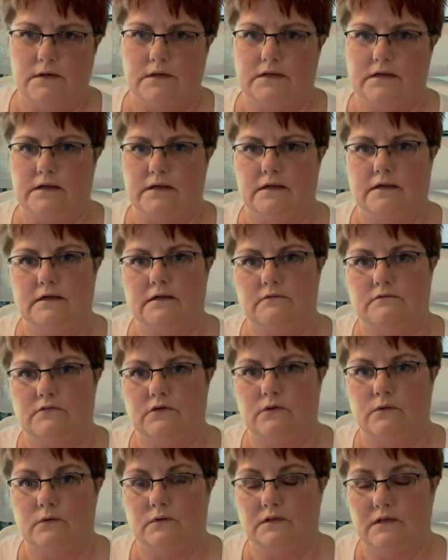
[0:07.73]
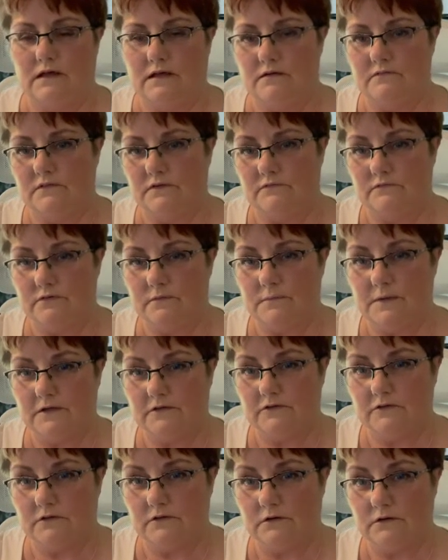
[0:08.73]
I can't give you a lot of
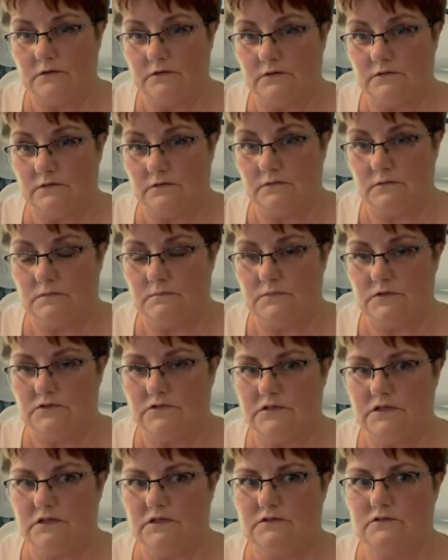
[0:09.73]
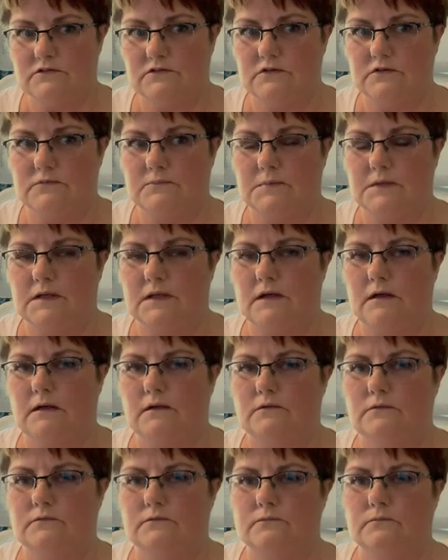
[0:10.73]
information on sewing machines just
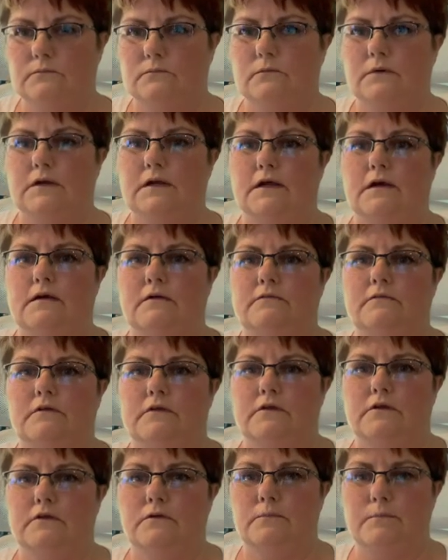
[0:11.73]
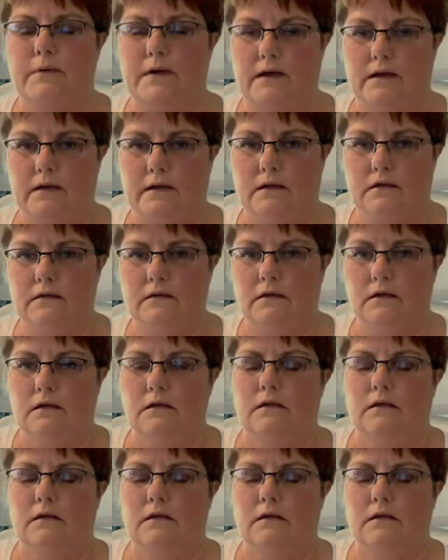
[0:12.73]
because whatever you buy,